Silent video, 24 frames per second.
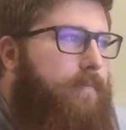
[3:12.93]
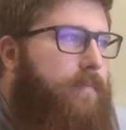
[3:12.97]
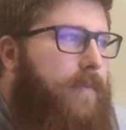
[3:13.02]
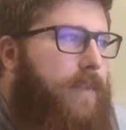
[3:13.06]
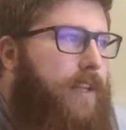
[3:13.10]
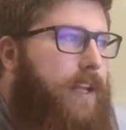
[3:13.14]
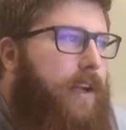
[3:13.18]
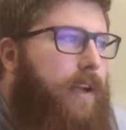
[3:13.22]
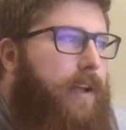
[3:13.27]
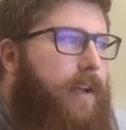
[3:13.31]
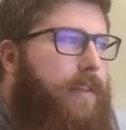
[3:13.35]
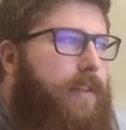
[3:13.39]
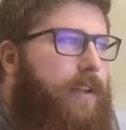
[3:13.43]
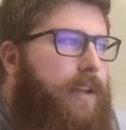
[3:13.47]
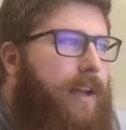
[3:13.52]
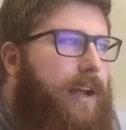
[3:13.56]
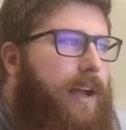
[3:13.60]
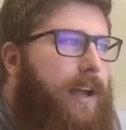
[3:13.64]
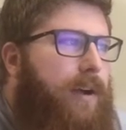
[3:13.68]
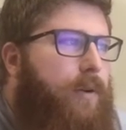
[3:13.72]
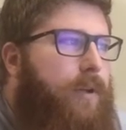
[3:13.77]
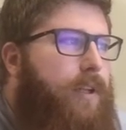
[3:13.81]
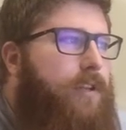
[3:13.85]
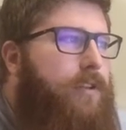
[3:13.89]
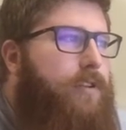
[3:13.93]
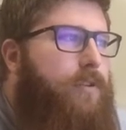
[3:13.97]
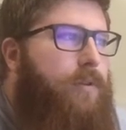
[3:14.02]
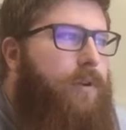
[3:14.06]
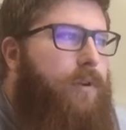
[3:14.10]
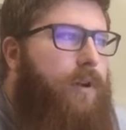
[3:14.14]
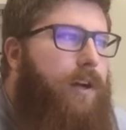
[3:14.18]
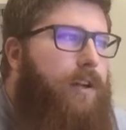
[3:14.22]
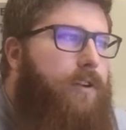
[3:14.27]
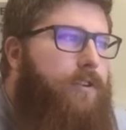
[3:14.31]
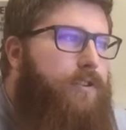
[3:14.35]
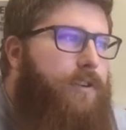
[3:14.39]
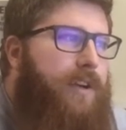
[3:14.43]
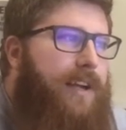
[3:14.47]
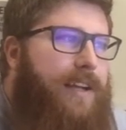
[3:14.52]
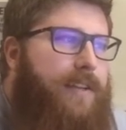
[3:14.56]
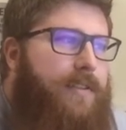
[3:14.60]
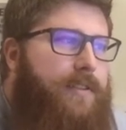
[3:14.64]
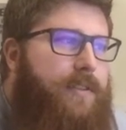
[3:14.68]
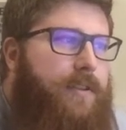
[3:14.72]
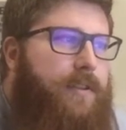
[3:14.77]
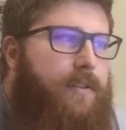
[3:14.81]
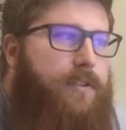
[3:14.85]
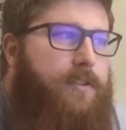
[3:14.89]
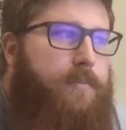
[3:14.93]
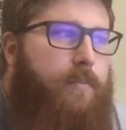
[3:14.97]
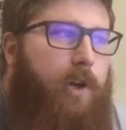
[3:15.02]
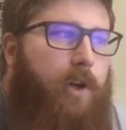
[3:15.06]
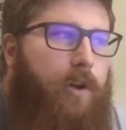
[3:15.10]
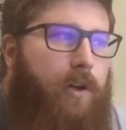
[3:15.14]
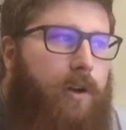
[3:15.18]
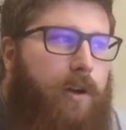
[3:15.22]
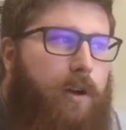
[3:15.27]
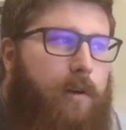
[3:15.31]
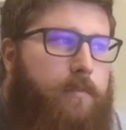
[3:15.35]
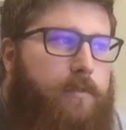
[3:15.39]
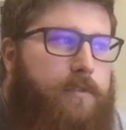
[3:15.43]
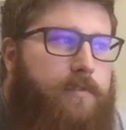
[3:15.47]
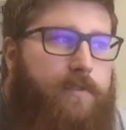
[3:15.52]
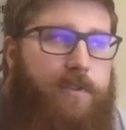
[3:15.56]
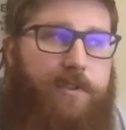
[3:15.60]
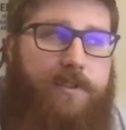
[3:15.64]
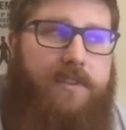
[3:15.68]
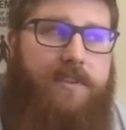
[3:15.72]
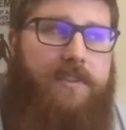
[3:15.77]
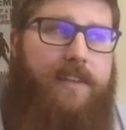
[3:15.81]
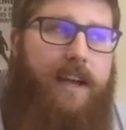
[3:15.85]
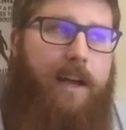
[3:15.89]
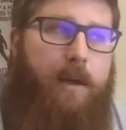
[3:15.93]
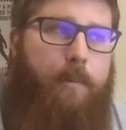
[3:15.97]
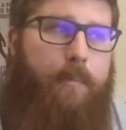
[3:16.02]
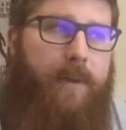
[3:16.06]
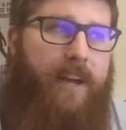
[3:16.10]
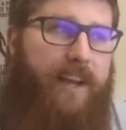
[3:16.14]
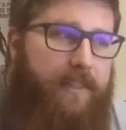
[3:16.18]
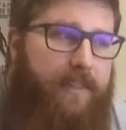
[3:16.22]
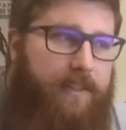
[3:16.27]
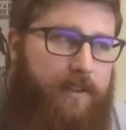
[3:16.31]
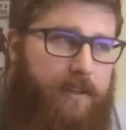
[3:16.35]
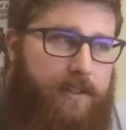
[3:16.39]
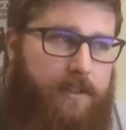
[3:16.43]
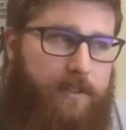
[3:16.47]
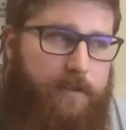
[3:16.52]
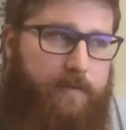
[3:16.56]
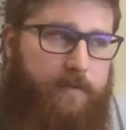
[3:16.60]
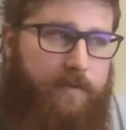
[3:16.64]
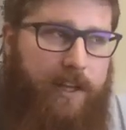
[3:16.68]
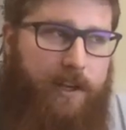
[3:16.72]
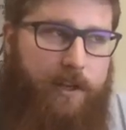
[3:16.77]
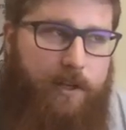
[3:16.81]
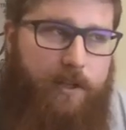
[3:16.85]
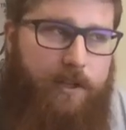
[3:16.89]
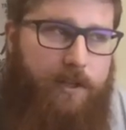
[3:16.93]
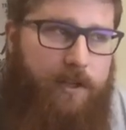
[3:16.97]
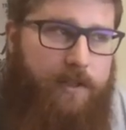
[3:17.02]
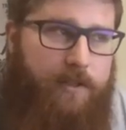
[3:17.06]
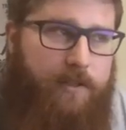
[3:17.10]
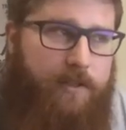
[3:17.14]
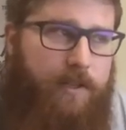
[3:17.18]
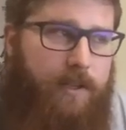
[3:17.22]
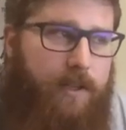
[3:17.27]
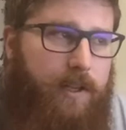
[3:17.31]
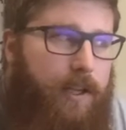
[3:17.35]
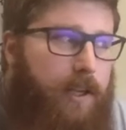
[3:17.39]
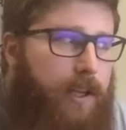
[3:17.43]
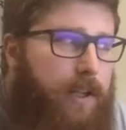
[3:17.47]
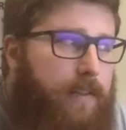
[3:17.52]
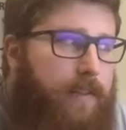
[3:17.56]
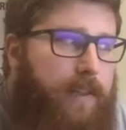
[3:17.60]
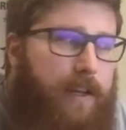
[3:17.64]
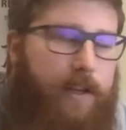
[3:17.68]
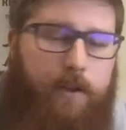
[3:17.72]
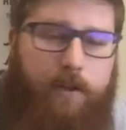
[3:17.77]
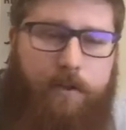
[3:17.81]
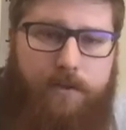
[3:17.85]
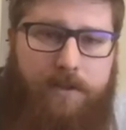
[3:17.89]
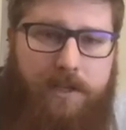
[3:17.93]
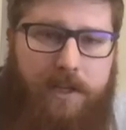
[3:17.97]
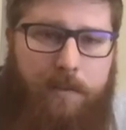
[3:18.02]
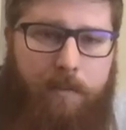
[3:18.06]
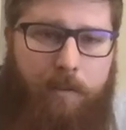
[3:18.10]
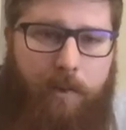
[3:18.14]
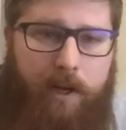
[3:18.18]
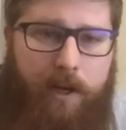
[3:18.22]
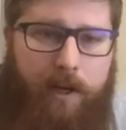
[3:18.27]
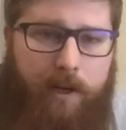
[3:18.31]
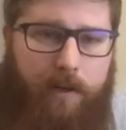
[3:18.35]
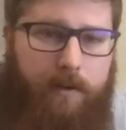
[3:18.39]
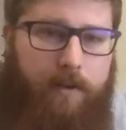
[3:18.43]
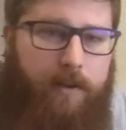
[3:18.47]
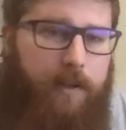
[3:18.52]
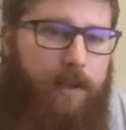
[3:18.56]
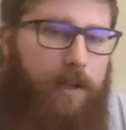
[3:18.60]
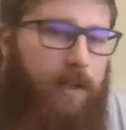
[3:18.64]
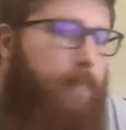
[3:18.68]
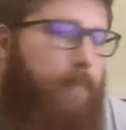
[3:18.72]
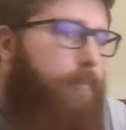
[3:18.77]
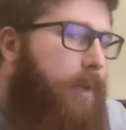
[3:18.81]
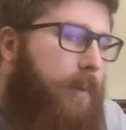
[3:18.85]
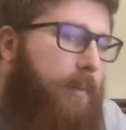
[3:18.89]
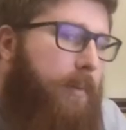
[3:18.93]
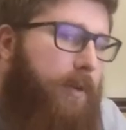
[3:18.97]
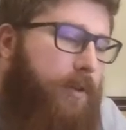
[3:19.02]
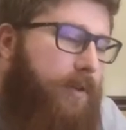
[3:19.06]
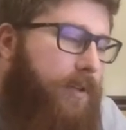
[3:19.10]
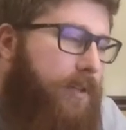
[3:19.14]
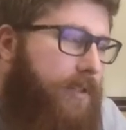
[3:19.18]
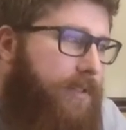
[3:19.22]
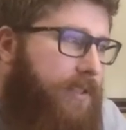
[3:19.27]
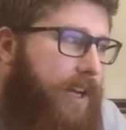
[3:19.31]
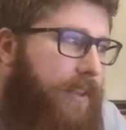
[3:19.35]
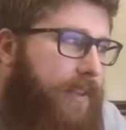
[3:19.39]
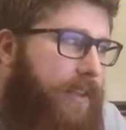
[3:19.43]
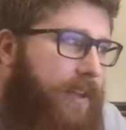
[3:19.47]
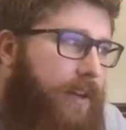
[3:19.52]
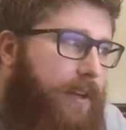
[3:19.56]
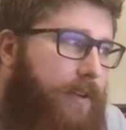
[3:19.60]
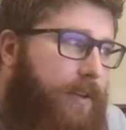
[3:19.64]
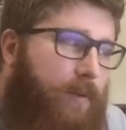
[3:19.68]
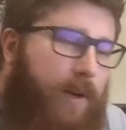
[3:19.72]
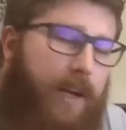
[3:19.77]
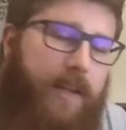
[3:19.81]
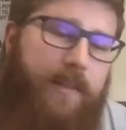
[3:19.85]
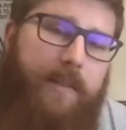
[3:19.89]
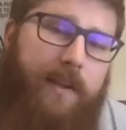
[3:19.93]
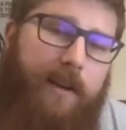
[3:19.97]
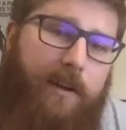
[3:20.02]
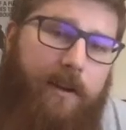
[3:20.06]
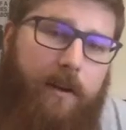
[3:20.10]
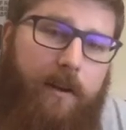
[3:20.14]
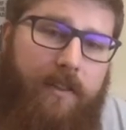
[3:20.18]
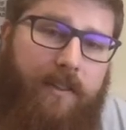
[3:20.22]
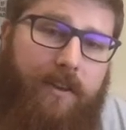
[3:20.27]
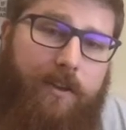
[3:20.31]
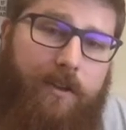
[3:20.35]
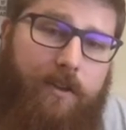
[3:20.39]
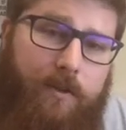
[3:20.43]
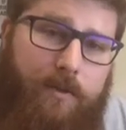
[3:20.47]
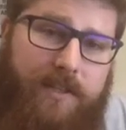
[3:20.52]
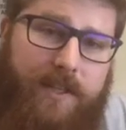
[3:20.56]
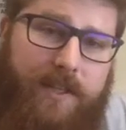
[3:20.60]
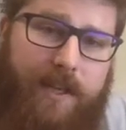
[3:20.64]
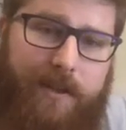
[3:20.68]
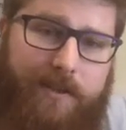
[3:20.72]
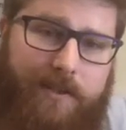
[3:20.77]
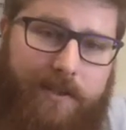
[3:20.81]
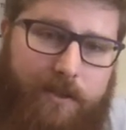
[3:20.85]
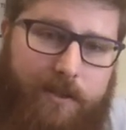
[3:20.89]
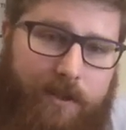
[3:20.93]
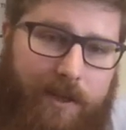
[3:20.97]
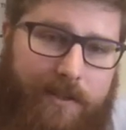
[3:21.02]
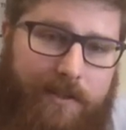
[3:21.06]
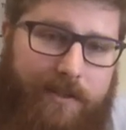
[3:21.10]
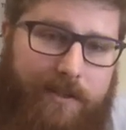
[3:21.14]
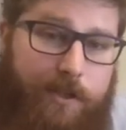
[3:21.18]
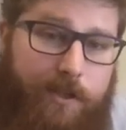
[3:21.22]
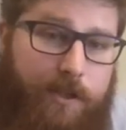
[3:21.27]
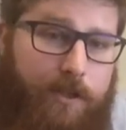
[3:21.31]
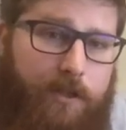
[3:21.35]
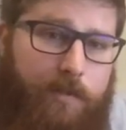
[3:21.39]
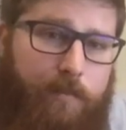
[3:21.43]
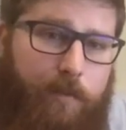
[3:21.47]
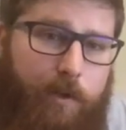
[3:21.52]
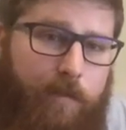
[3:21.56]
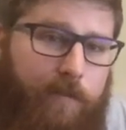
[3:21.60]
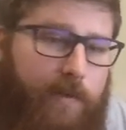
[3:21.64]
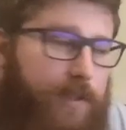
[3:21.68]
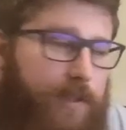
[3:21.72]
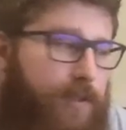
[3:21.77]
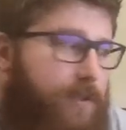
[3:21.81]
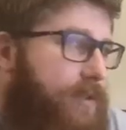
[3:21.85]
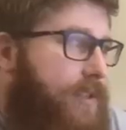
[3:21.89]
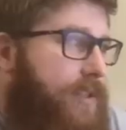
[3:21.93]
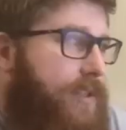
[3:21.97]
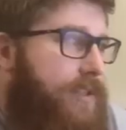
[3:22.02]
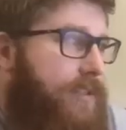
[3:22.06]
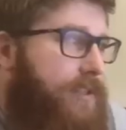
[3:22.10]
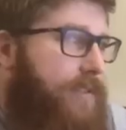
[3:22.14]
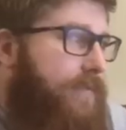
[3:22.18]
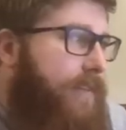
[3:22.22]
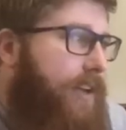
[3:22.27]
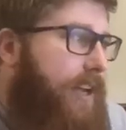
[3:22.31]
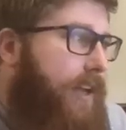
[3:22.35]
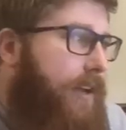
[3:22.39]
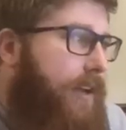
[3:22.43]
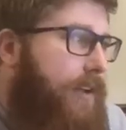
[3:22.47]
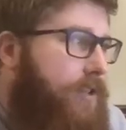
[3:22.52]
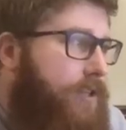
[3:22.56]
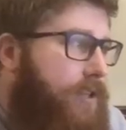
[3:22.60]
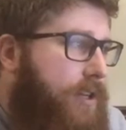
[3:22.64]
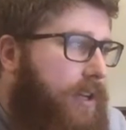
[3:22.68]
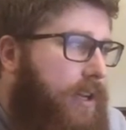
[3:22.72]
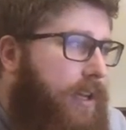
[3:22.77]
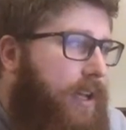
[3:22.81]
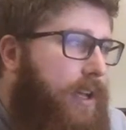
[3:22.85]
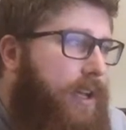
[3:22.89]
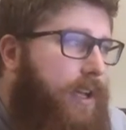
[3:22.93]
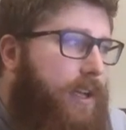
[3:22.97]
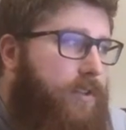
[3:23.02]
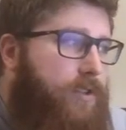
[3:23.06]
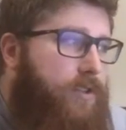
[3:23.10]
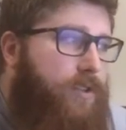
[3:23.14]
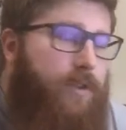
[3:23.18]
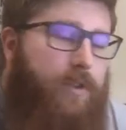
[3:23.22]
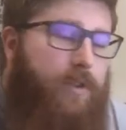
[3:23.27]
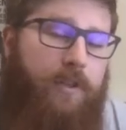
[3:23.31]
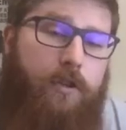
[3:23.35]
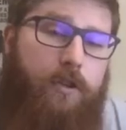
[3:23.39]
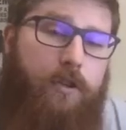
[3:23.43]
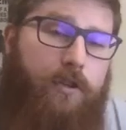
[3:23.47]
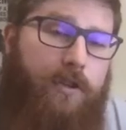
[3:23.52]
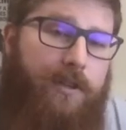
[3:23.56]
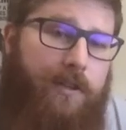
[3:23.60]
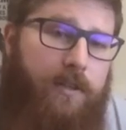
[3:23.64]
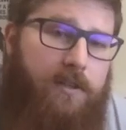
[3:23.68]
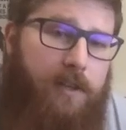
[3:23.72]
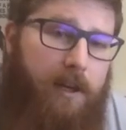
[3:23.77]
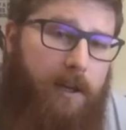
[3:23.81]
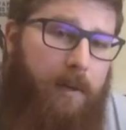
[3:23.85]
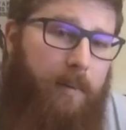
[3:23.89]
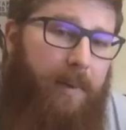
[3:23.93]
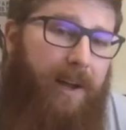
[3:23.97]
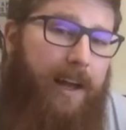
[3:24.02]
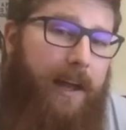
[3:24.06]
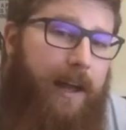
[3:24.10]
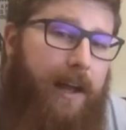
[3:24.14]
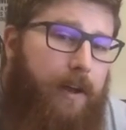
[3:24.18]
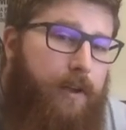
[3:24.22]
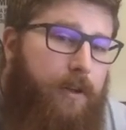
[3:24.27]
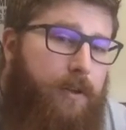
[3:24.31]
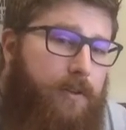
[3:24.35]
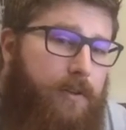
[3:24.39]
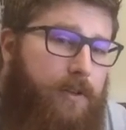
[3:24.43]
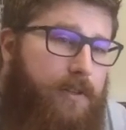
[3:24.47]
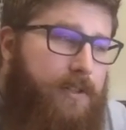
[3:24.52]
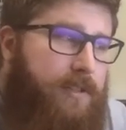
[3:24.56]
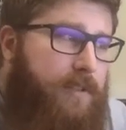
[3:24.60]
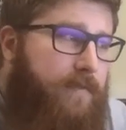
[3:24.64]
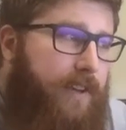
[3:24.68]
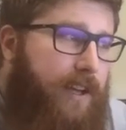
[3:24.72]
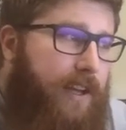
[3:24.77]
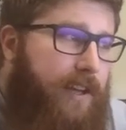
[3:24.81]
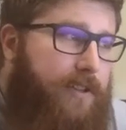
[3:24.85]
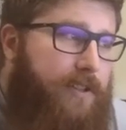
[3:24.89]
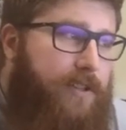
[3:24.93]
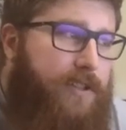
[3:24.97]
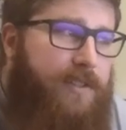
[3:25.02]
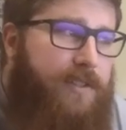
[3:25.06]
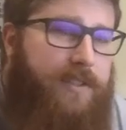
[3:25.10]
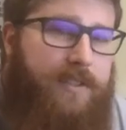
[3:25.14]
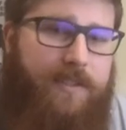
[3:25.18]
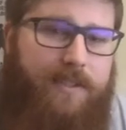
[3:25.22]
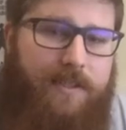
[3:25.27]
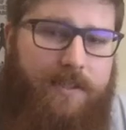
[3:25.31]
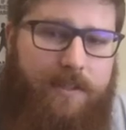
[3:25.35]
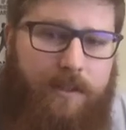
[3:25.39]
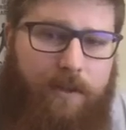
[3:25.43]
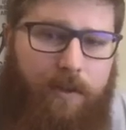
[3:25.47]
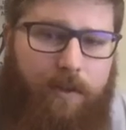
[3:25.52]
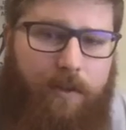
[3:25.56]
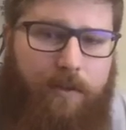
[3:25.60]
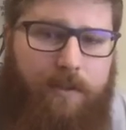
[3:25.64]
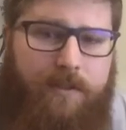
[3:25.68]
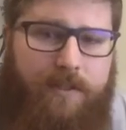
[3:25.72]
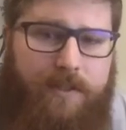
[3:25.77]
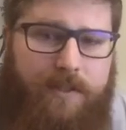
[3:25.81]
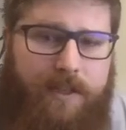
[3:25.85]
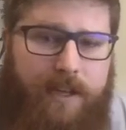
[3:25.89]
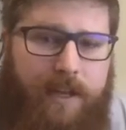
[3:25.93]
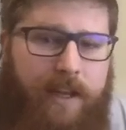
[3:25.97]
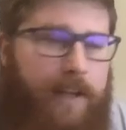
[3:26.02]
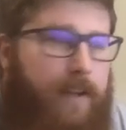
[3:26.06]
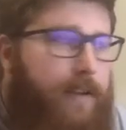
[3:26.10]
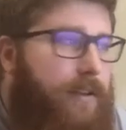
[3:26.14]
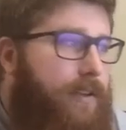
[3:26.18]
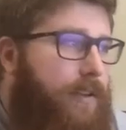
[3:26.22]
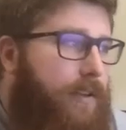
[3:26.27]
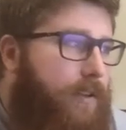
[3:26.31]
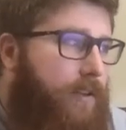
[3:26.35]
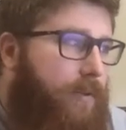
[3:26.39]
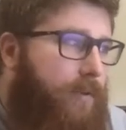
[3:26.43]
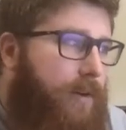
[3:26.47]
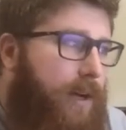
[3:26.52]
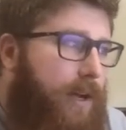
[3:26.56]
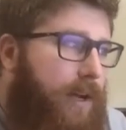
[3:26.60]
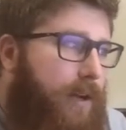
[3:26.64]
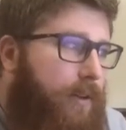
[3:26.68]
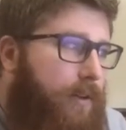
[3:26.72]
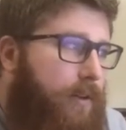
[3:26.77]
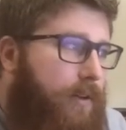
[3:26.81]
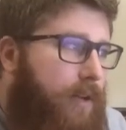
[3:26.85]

then how can you contrast their small harms versus how bad the disadvantage is that your team ran? Maybe you can tie that in right there and then use that as a transition to move into the disadvantage. So then you need to talk about how your disadvantages still stand in the round.